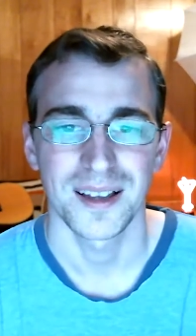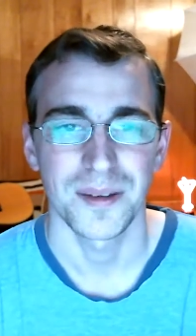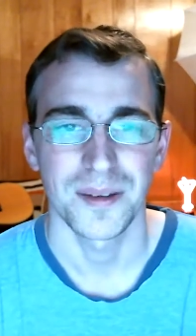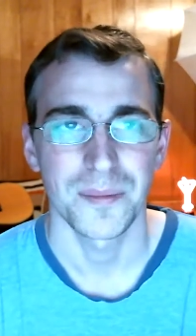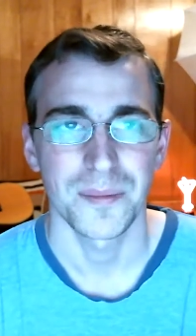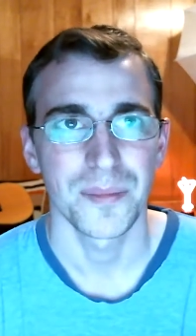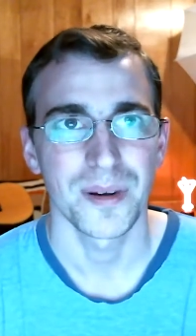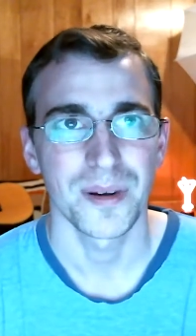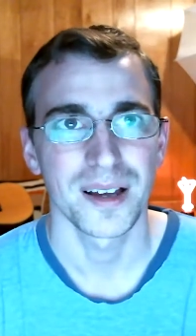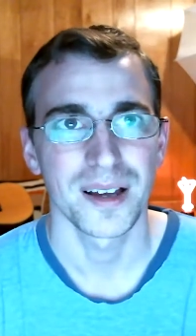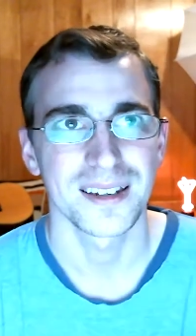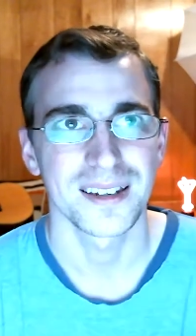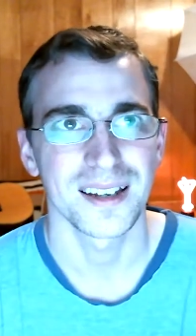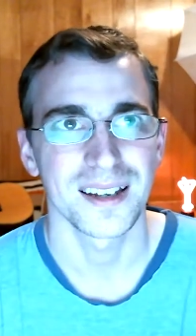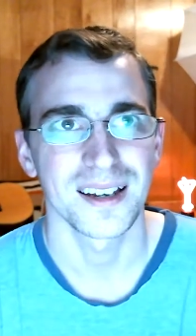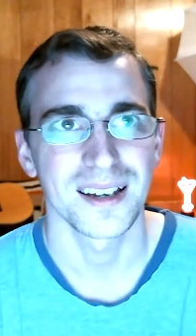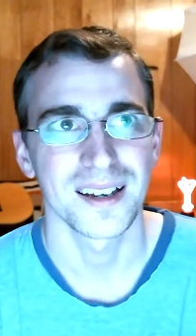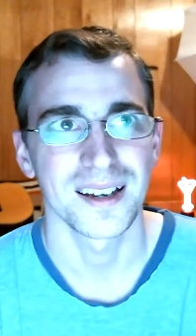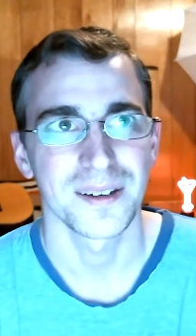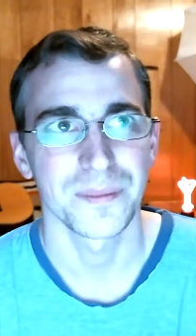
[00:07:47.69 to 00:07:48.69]

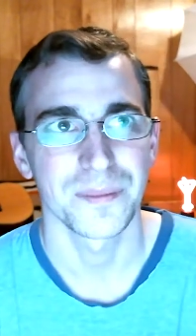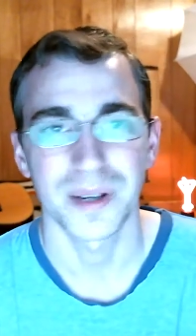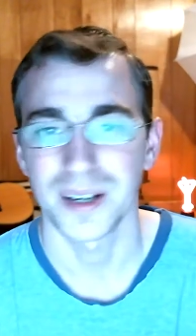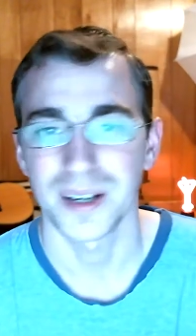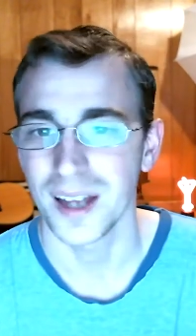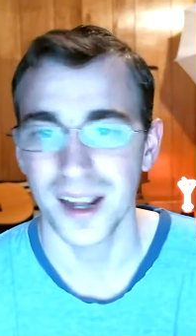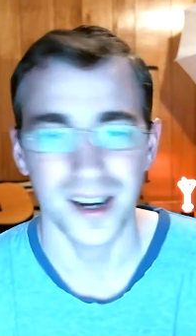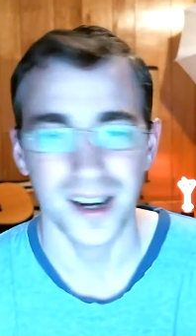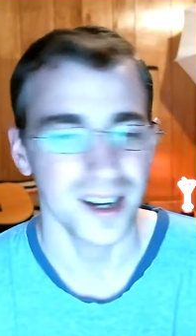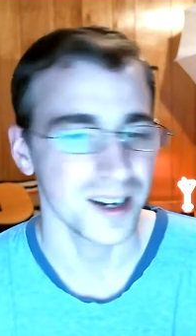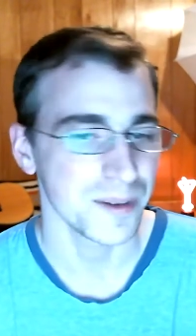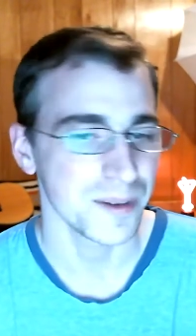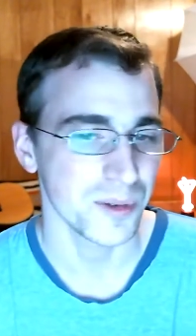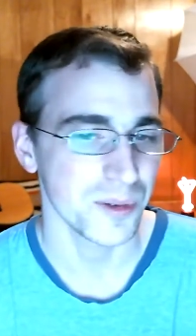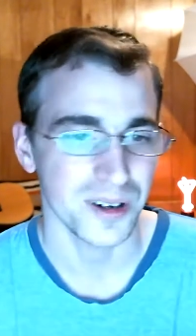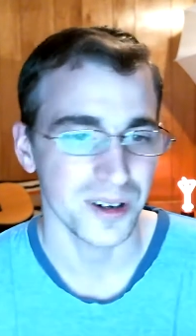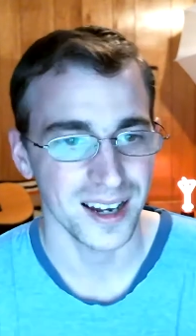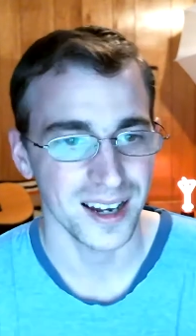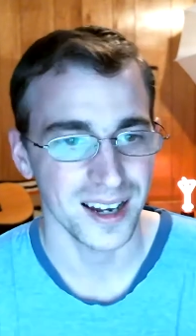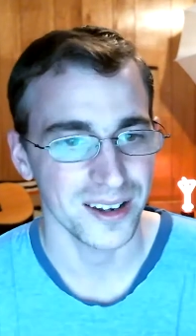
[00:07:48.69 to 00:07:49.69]
But not
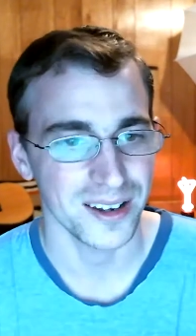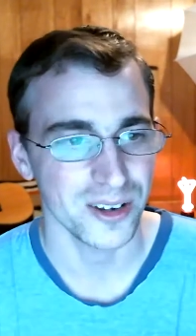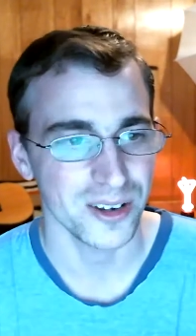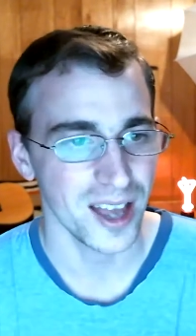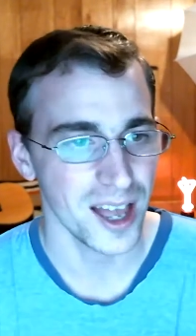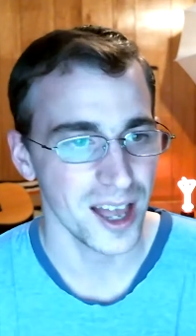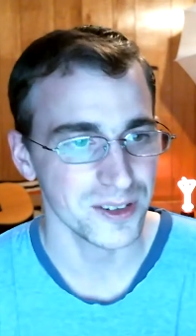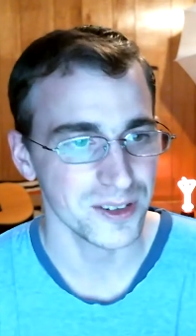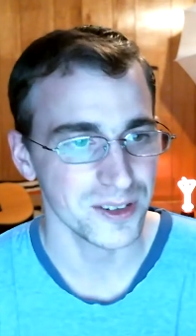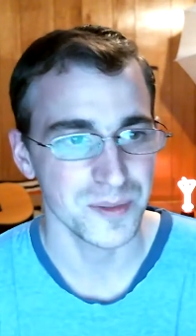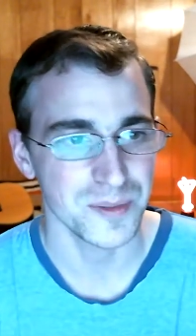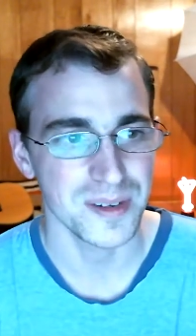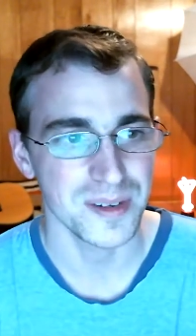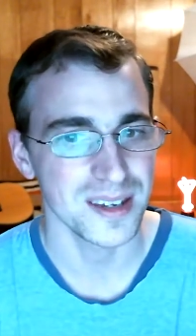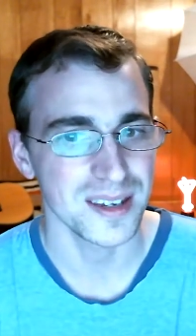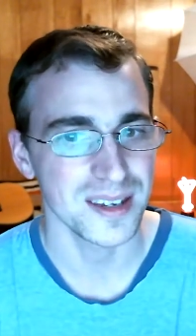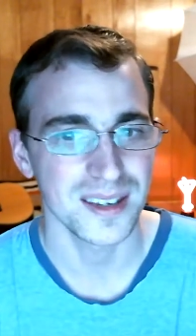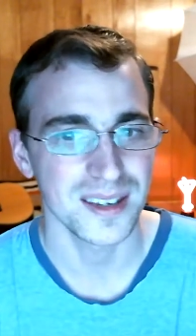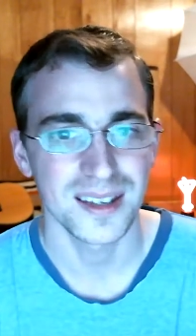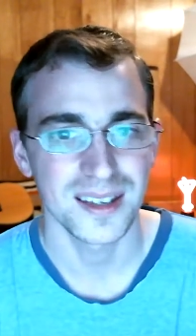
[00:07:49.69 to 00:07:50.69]
anymore. Now you have to
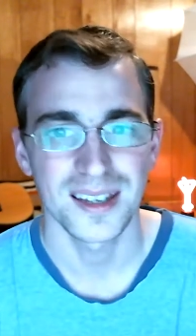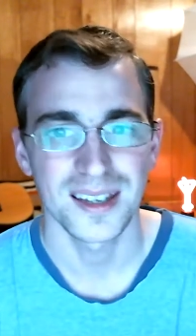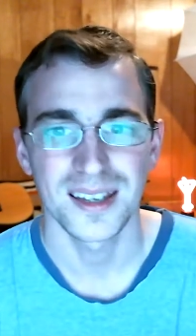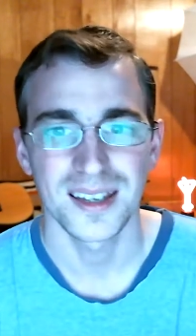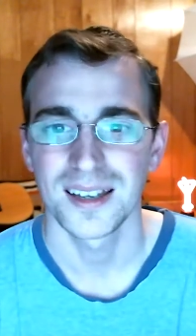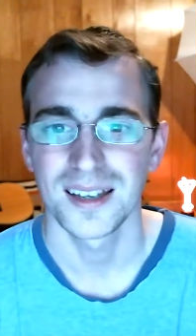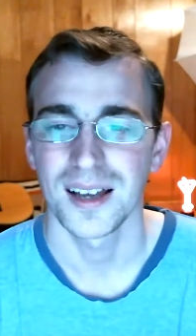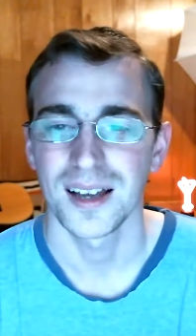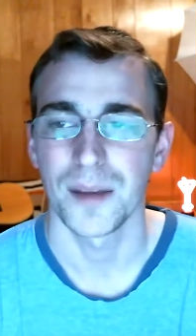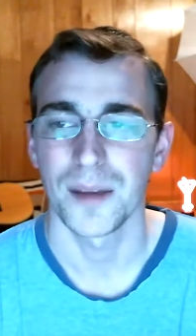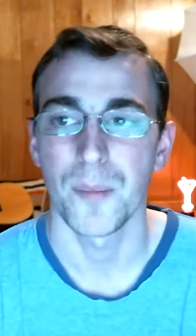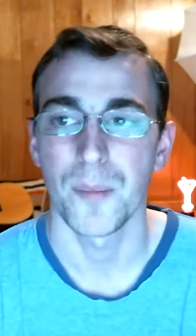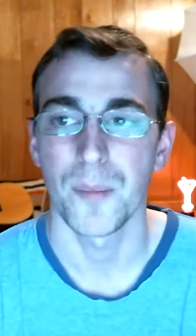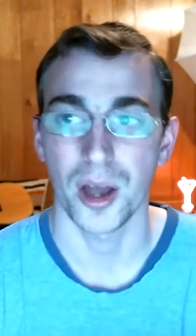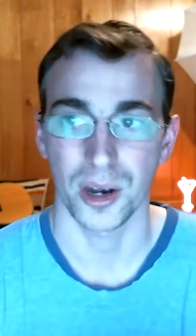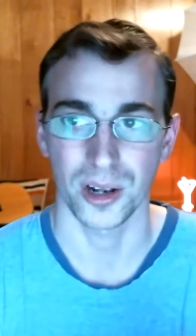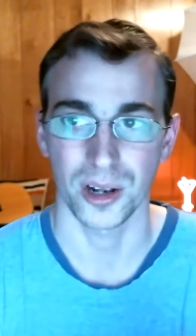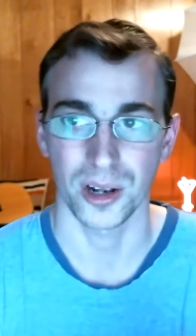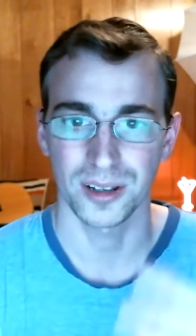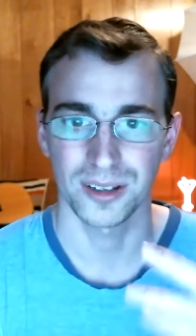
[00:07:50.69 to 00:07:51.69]
be a
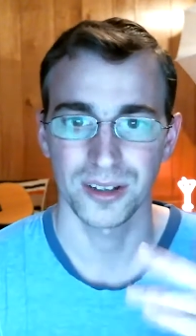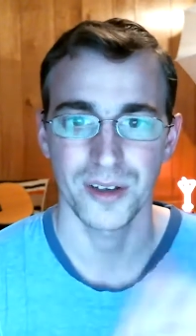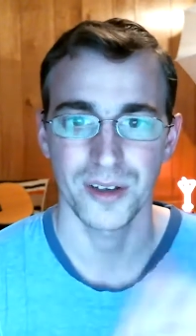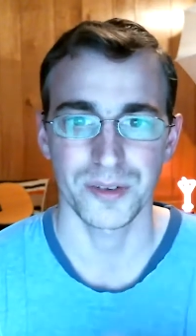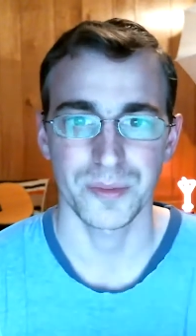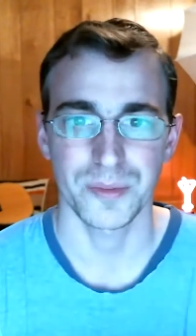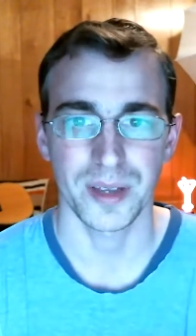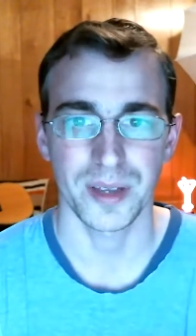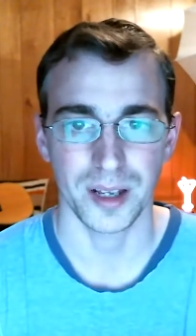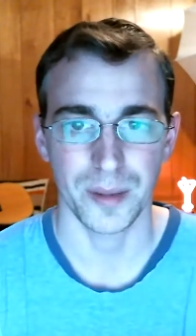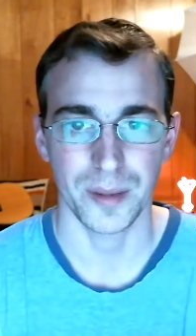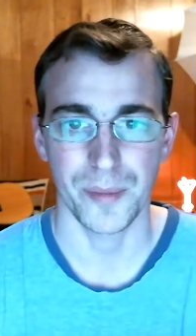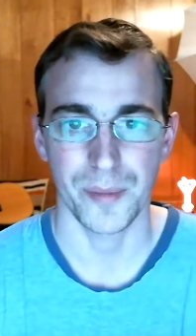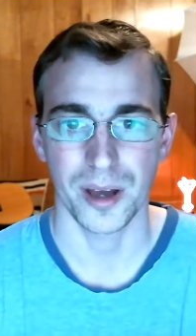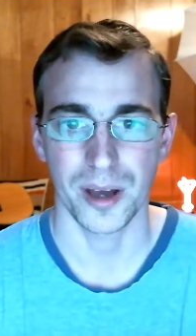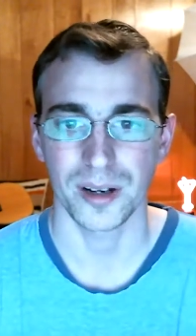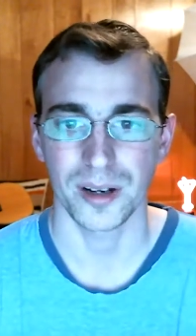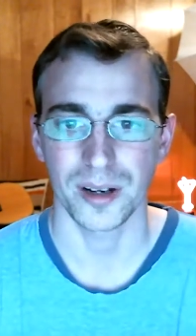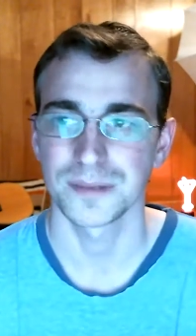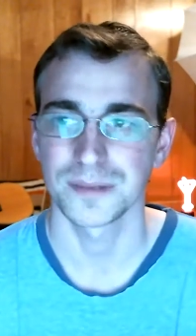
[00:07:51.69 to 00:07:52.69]
model. You have to be like a
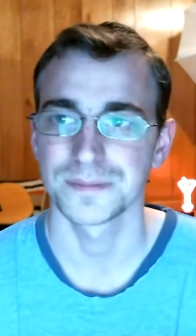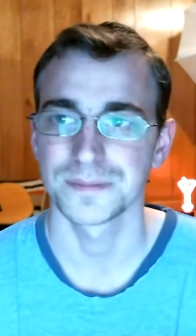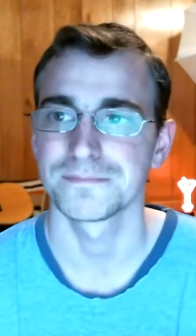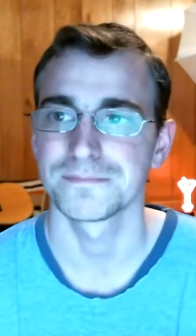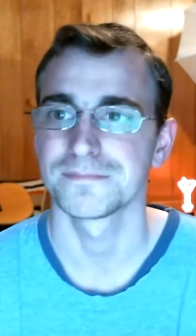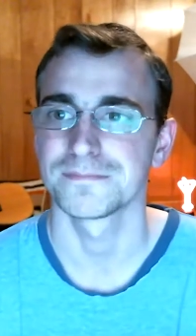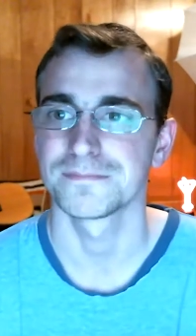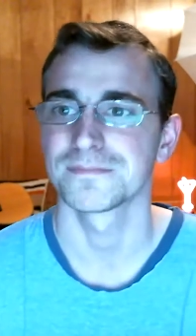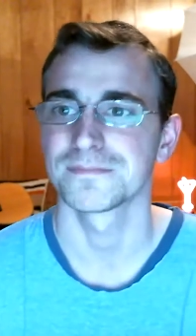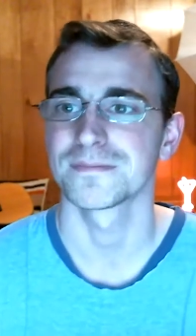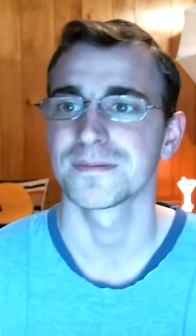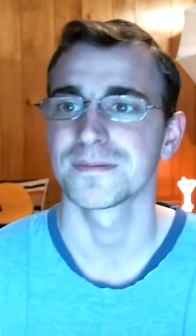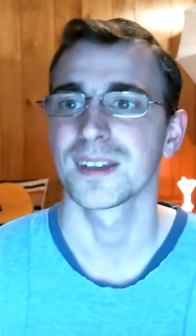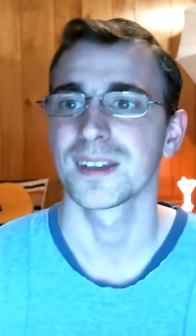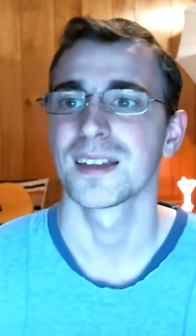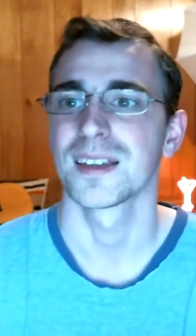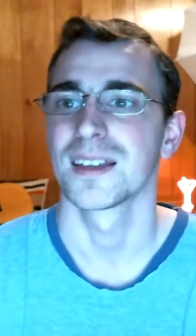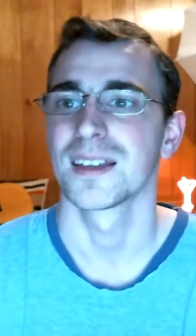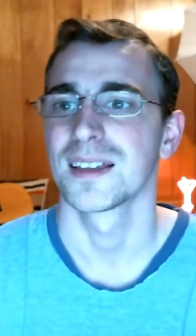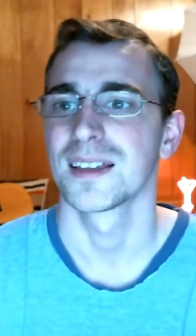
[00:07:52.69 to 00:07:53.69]
model.
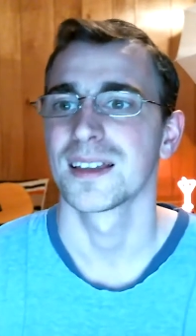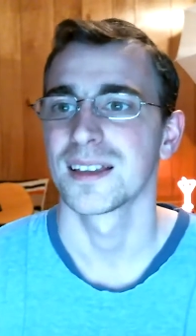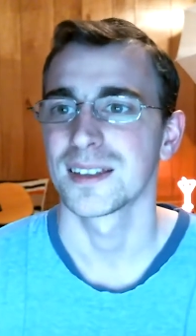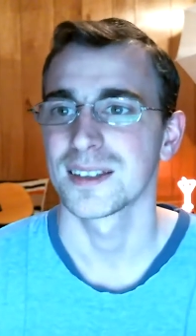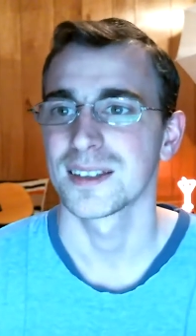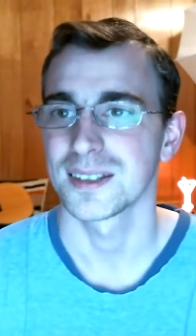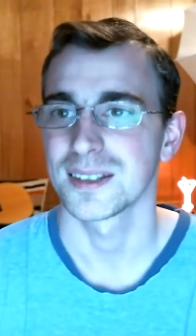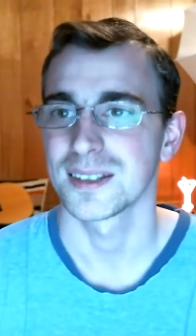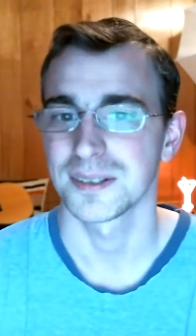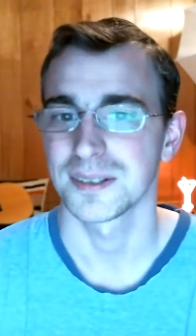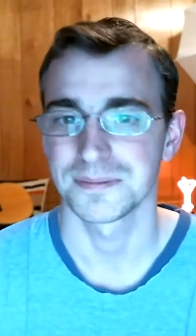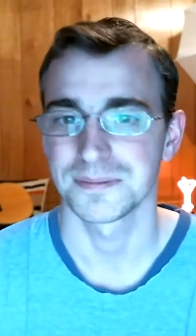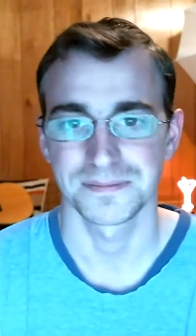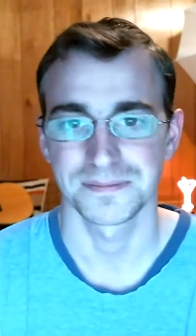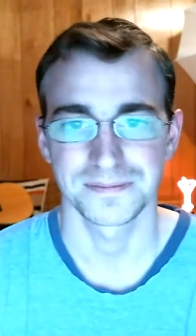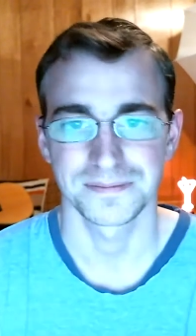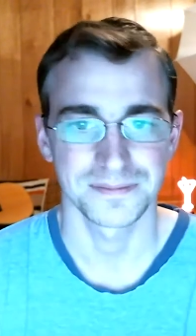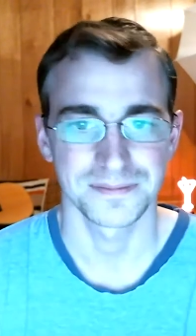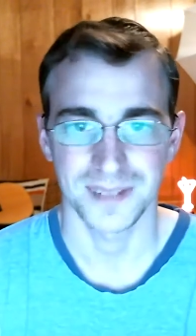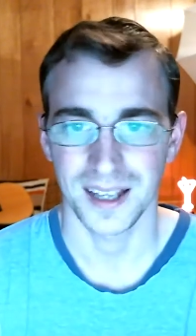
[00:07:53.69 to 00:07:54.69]
So,
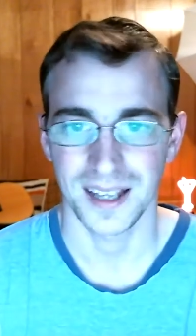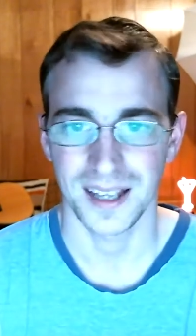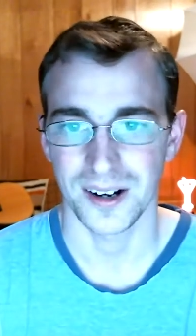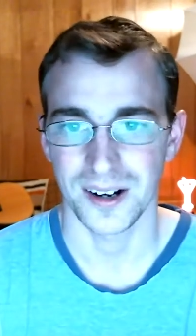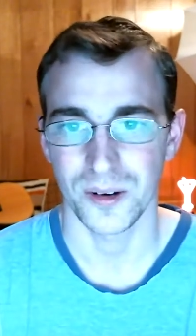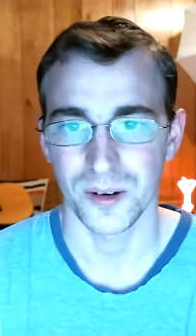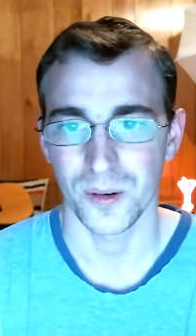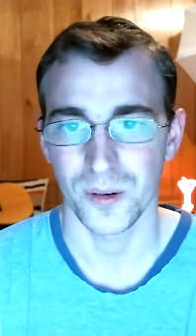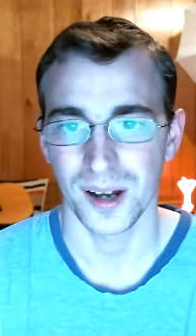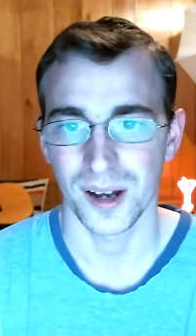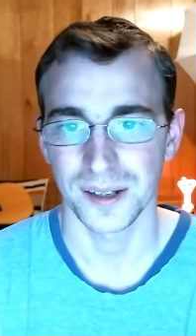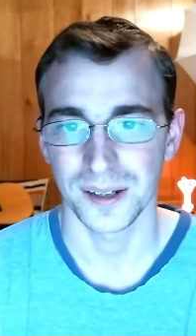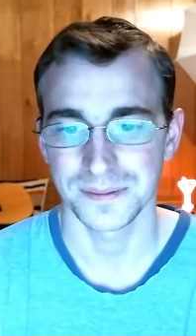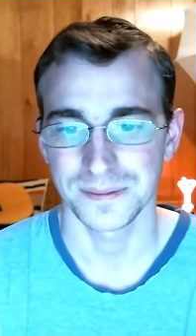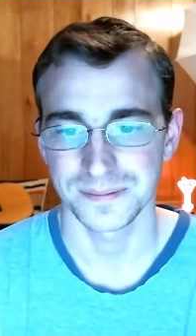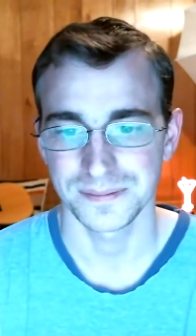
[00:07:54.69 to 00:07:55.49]
I don't know why.